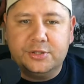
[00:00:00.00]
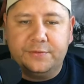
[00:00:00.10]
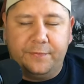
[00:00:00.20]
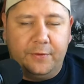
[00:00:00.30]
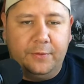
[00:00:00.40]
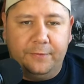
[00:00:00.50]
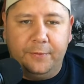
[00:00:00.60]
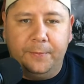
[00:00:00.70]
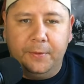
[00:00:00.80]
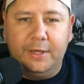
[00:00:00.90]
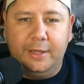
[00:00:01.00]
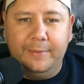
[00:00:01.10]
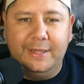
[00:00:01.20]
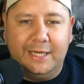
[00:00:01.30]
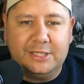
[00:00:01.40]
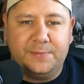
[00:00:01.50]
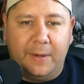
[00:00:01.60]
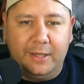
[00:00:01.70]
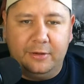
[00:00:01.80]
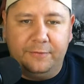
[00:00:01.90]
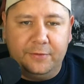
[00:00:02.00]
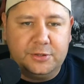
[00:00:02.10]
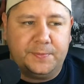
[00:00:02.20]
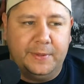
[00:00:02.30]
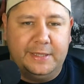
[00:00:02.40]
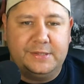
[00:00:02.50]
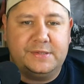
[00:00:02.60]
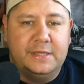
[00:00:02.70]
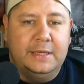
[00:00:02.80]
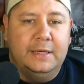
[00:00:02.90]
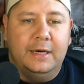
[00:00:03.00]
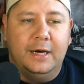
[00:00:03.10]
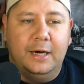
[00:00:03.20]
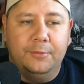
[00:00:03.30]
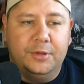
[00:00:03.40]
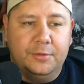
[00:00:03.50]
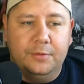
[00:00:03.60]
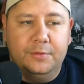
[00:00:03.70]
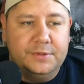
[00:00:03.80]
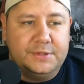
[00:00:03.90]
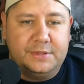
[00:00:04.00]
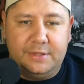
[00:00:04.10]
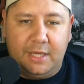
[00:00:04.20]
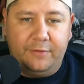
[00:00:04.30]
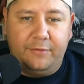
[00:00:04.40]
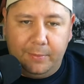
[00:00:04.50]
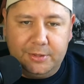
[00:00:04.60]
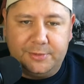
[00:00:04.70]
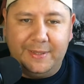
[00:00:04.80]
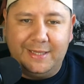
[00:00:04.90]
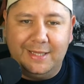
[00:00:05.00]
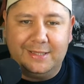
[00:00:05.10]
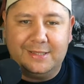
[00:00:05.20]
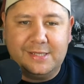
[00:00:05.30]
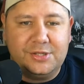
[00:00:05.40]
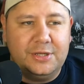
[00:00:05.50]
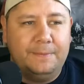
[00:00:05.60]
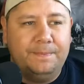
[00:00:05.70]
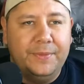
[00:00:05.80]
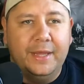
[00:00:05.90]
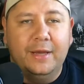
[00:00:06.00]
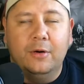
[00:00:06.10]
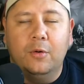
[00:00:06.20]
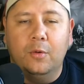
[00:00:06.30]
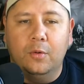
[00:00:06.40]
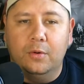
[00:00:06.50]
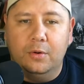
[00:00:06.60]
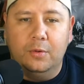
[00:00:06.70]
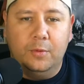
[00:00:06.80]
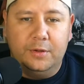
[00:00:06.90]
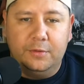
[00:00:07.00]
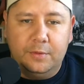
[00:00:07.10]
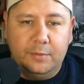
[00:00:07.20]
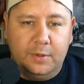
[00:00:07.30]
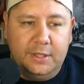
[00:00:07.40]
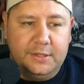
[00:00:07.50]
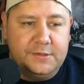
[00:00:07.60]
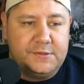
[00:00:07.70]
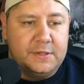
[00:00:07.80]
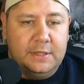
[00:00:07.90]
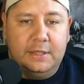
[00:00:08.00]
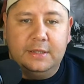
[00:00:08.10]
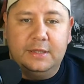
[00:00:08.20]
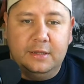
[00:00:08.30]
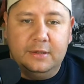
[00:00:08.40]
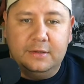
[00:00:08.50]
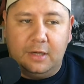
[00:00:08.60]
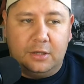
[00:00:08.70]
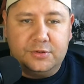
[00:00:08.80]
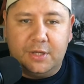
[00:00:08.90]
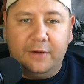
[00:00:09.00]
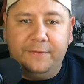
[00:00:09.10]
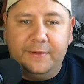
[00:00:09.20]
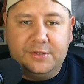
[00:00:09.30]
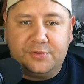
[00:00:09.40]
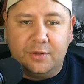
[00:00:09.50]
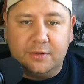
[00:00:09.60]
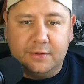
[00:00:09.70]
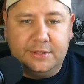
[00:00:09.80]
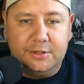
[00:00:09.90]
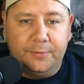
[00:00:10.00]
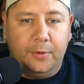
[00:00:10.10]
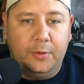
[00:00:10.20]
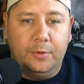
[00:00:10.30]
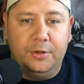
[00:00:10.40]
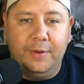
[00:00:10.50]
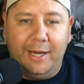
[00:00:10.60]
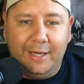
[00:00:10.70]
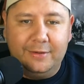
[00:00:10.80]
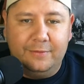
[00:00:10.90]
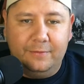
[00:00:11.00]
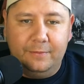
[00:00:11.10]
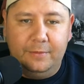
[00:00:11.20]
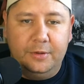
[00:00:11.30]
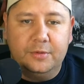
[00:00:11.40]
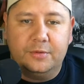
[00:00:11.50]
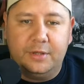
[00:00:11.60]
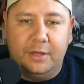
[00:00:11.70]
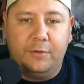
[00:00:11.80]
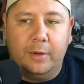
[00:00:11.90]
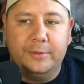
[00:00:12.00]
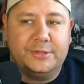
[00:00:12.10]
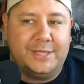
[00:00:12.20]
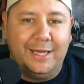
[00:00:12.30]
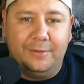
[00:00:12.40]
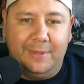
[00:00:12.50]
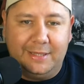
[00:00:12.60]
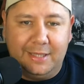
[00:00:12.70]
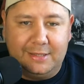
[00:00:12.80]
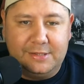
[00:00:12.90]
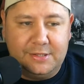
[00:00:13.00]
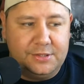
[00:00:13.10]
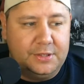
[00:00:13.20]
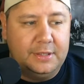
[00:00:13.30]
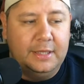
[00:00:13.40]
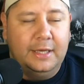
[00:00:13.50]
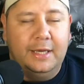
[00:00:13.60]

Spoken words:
for putting him in that spot in the first place. Whether it was Dave Roberts making that decision or whether it was the Dodgers offense struggling to the point where Dave Roberts had to make that decision.